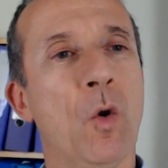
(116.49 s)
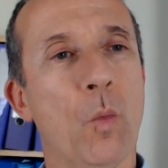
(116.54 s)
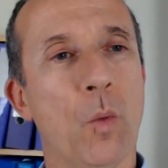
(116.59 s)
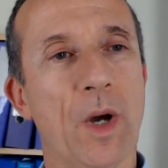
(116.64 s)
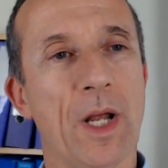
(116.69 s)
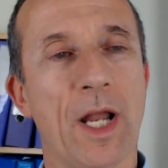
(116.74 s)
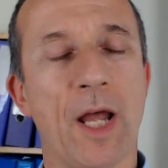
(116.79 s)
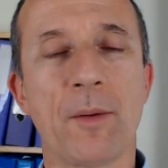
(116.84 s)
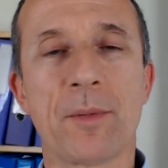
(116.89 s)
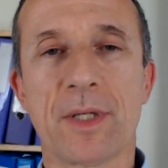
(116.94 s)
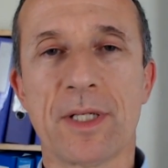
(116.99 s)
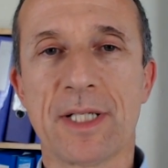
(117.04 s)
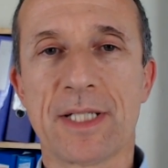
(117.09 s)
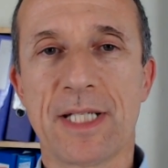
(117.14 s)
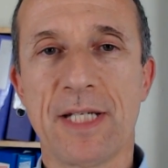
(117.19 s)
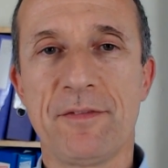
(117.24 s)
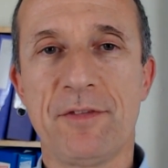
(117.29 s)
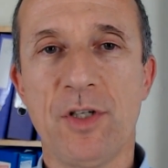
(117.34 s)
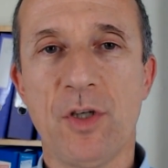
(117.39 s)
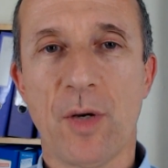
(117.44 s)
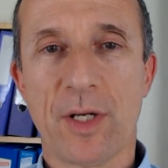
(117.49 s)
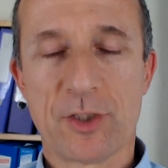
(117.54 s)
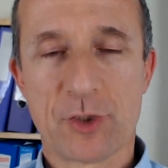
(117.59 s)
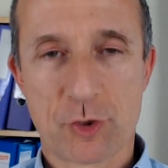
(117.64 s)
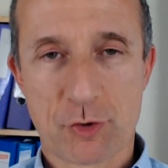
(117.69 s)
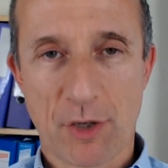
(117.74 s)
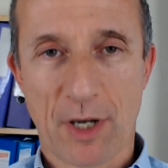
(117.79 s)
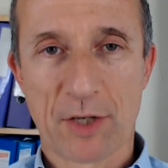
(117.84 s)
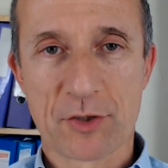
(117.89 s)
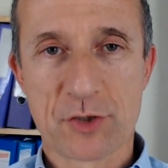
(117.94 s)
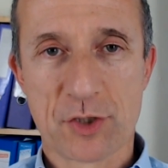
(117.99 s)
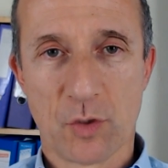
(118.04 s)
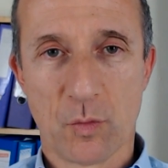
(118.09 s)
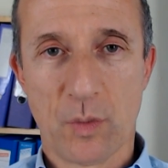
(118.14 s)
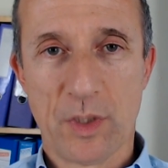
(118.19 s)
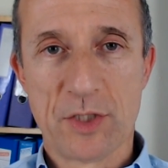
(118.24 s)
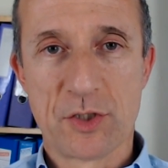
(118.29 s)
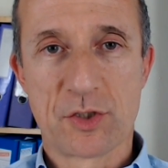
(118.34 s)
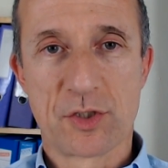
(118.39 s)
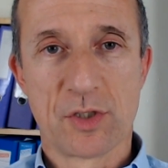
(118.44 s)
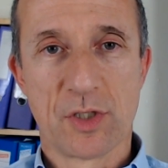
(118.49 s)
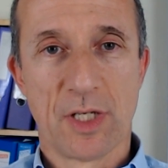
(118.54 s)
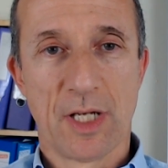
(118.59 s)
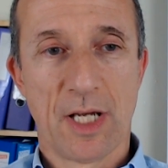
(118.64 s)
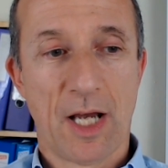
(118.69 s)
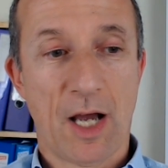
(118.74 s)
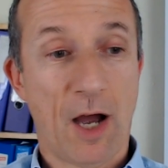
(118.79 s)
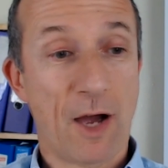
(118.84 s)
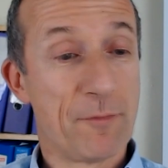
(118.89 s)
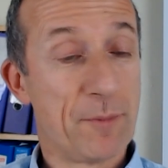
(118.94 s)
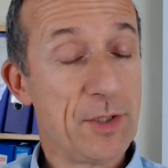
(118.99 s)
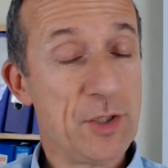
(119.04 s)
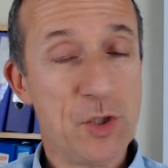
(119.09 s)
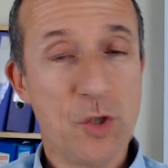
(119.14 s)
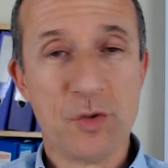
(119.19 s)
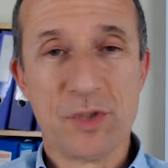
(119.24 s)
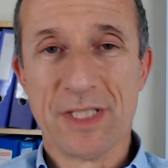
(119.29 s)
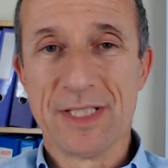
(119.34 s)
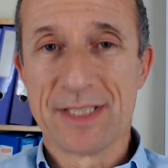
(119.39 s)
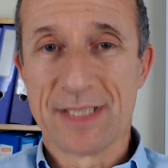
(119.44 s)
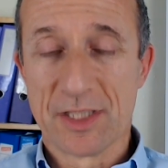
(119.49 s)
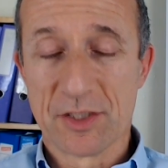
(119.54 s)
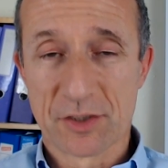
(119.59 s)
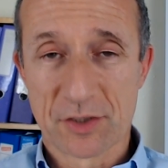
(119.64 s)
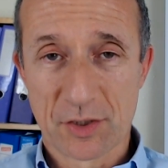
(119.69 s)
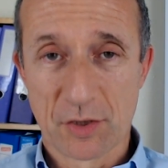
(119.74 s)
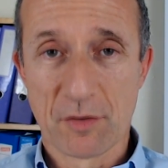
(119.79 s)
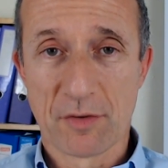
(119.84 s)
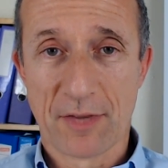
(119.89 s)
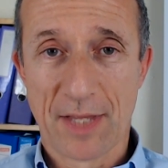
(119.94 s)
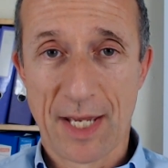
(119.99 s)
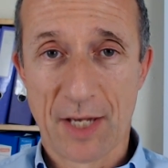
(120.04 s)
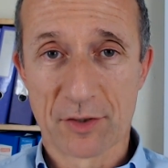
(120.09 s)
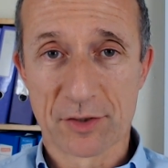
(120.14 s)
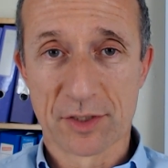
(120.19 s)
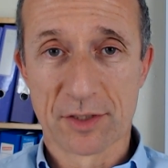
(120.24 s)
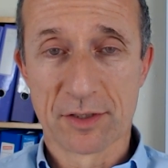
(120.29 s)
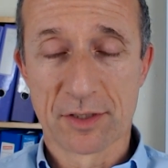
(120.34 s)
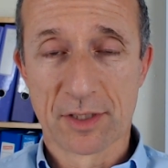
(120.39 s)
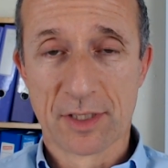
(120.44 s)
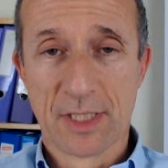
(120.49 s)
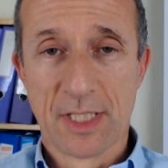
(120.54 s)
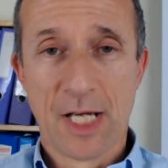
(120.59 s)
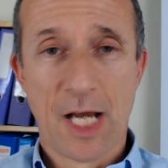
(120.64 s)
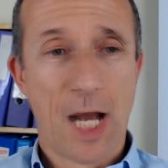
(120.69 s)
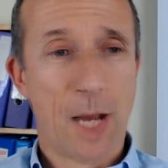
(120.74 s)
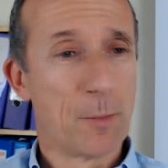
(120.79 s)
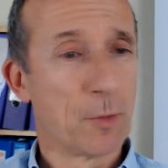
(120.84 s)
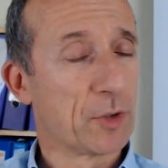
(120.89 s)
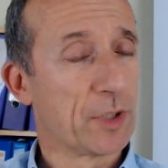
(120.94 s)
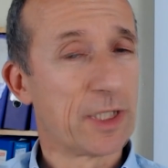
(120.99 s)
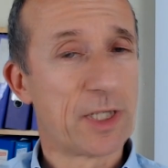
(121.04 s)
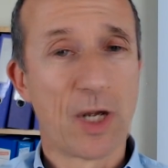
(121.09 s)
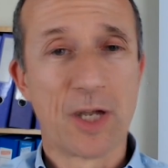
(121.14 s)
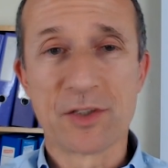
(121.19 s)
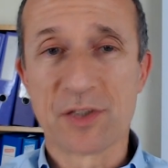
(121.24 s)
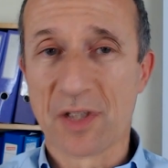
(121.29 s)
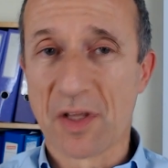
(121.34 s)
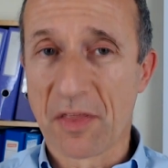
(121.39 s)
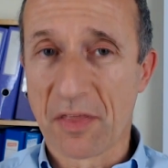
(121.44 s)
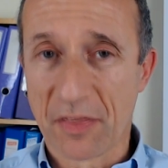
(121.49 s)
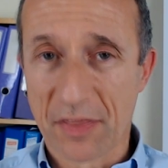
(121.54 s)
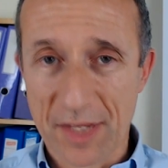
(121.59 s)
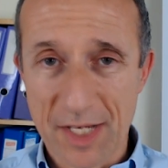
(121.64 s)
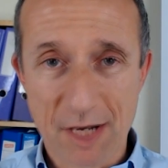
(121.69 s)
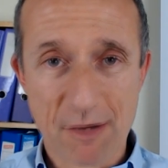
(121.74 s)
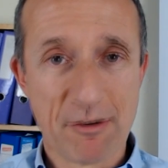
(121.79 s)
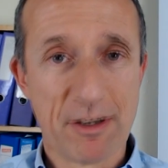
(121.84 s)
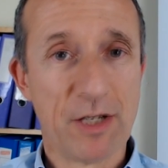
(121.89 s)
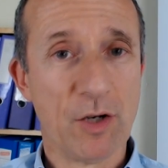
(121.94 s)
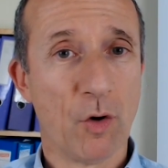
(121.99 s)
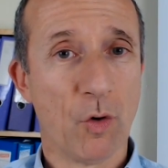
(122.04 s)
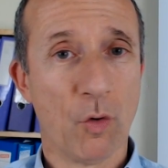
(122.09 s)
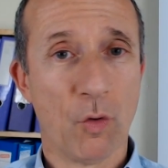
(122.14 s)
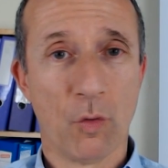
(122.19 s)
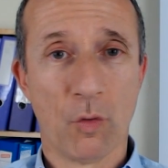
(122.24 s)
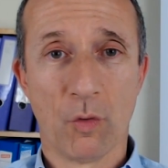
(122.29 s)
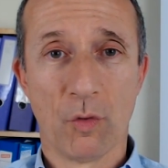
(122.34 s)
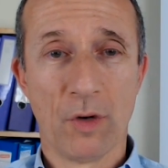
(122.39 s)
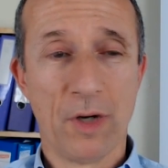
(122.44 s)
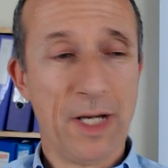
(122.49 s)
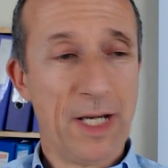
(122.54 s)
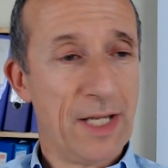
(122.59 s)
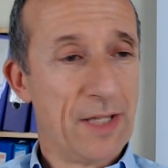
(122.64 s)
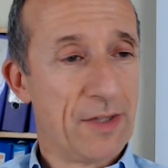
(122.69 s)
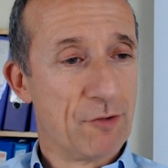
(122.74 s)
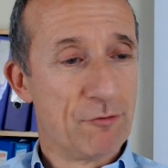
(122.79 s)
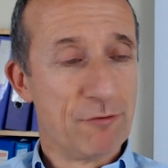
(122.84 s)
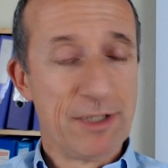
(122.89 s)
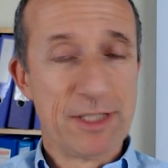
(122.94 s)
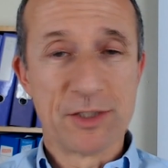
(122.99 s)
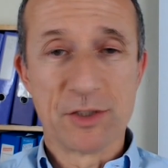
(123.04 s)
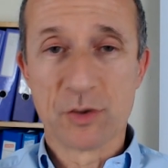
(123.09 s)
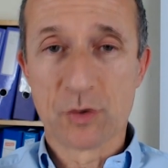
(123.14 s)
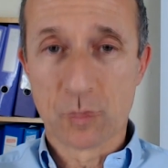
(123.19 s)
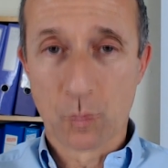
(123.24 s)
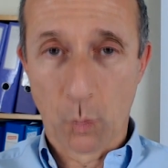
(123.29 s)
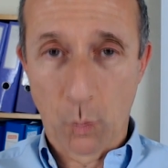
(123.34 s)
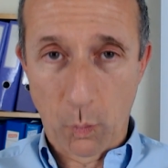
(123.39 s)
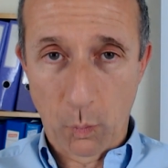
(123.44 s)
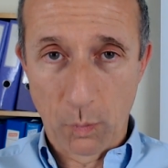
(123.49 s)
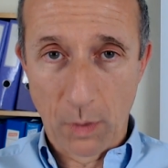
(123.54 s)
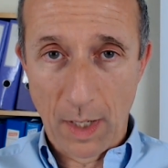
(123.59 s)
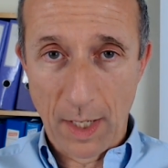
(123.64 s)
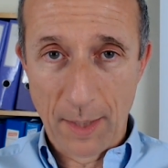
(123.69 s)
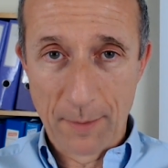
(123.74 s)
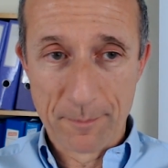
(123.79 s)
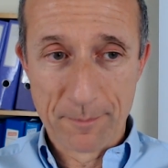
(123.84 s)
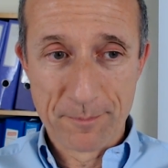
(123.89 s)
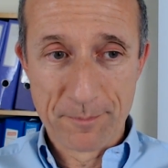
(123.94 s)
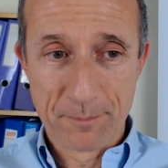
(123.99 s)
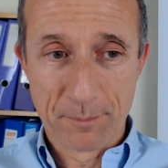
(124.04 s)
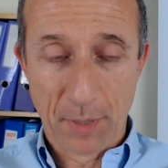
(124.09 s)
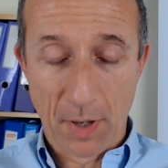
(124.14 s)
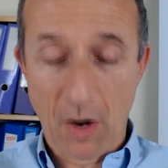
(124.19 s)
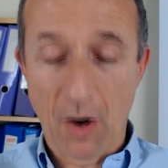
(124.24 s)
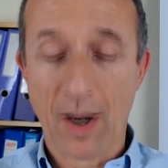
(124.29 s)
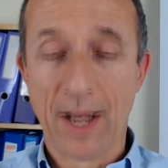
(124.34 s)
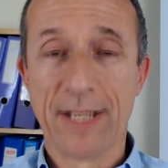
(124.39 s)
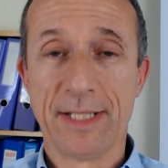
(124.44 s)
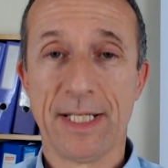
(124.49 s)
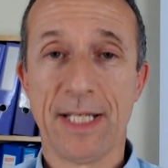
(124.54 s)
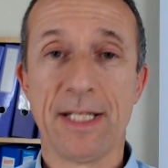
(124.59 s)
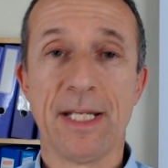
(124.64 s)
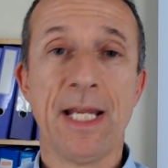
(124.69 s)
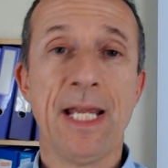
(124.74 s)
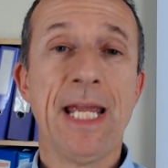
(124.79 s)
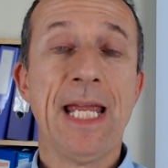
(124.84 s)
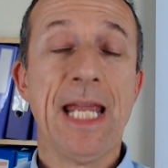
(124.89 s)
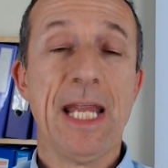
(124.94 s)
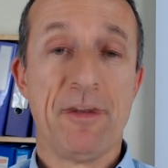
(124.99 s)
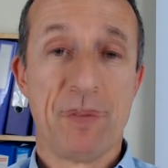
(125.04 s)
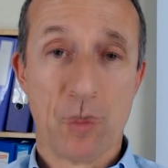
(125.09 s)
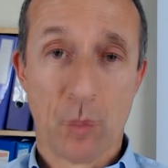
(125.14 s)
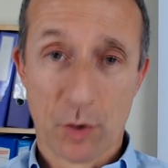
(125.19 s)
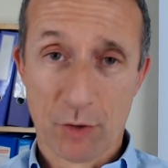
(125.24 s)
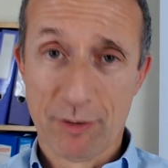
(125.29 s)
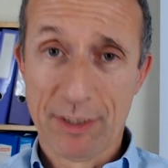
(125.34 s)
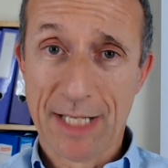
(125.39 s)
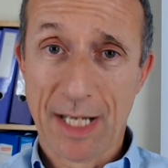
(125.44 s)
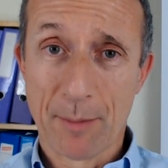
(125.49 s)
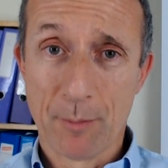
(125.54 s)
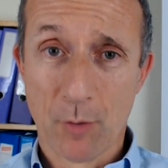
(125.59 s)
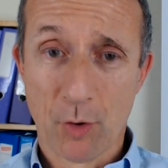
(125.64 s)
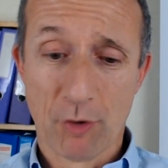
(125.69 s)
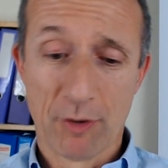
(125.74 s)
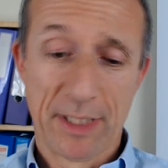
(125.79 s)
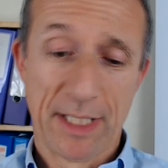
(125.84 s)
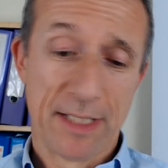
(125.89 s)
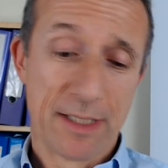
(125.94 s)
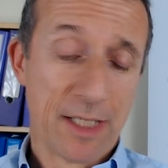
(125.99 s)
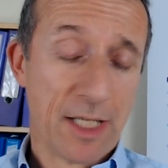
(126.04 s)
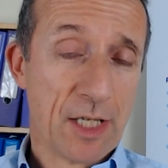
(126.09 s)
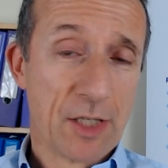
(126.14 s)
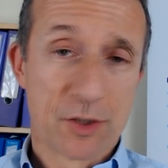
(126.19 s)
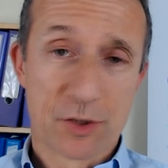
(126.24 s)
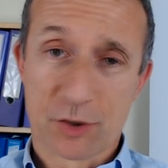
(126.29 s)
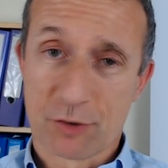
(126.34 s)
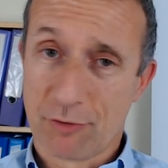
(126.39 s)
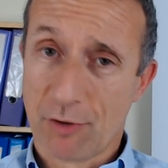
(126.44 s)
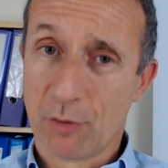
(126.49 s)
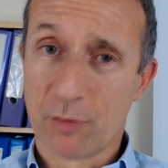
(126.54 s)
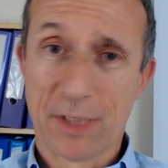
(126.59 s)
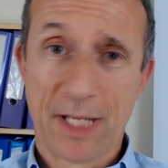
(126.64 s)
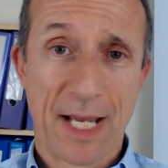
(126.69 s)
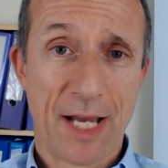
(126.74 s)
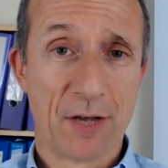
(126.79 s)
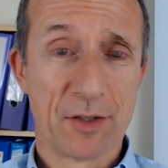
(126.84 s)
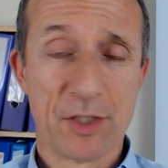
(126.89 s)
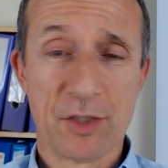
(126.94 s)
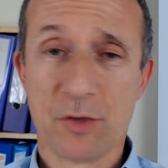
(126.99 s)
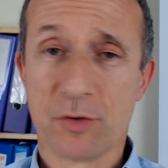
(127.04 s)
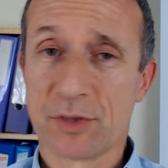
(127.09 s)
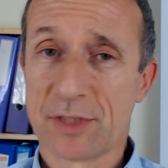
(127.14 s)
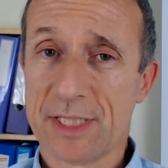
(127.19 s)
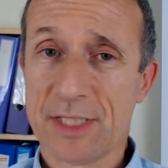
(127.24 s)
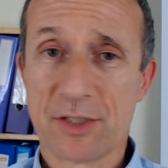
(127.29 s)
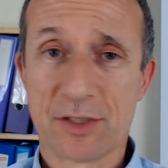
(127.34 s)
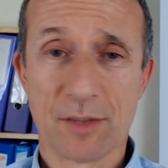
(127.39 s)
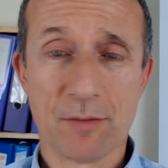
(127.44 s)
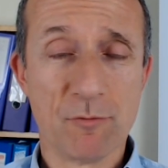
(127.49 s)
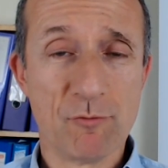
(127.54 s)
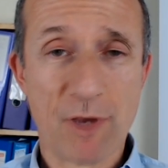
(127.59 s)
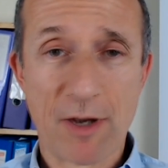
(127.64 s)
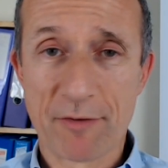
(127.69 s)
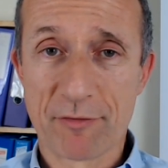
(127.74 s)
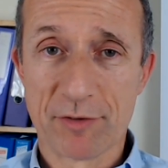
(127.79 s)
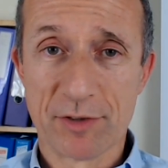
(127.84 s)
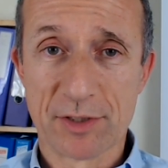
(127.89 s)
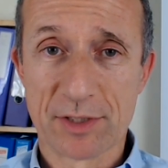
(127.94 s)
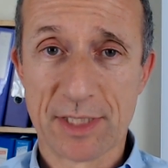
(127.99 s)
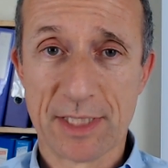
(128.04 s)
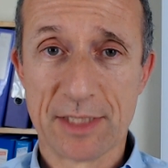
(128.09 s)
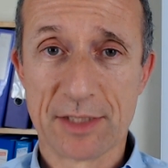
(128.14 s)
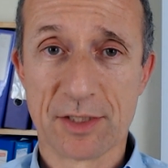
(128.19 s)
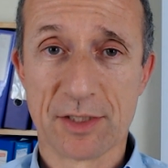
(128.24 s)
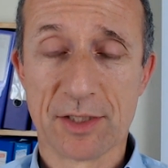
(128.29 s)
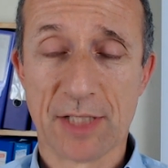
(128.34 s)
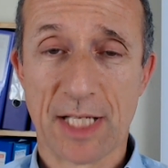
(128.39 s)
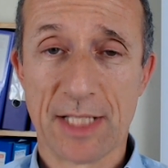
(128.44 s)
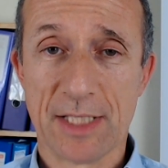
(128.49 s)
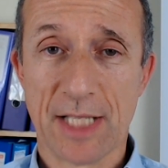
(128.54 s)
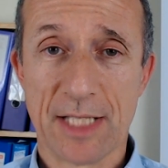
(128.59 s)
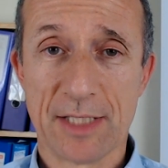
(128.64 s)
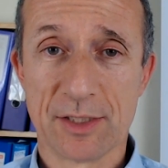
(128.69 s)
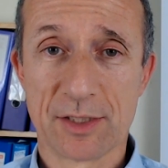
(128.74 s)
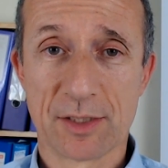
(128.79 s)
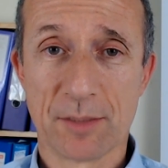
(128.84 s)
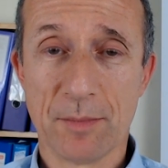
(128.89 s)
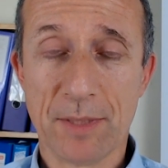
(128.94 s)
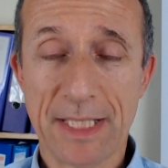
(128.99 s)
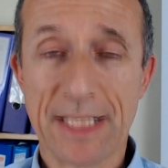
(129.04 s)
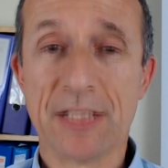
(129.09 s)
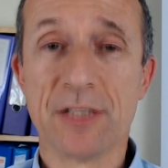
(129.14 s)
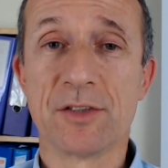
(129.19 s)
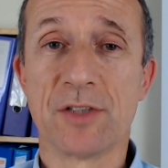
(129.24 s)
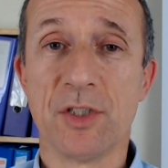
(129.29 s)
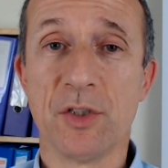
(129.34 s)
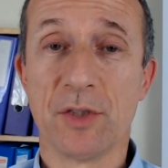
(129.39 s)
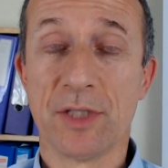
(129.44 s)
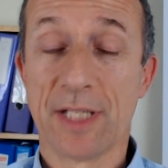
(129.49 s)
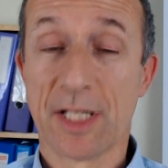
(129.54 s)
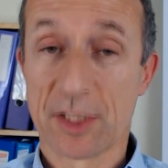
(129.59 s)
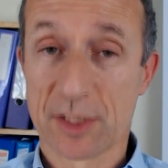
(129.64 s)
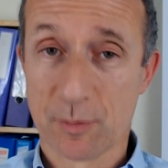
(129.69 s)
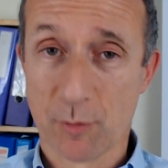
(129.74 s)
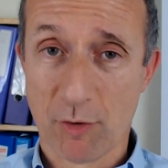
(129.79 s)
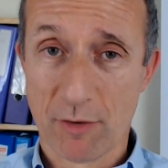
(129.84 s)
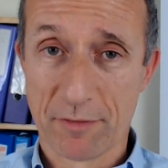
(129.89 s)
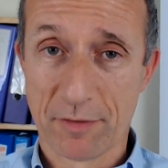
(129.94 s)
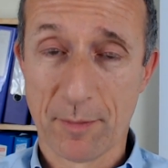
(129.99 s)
Well, I'm going to give you a structure which I've been using since 2000. I'm not going to go into the theory or the reasons behind it. If you want to read up more on it, scroll down and you'll see some references and some links and you can get some more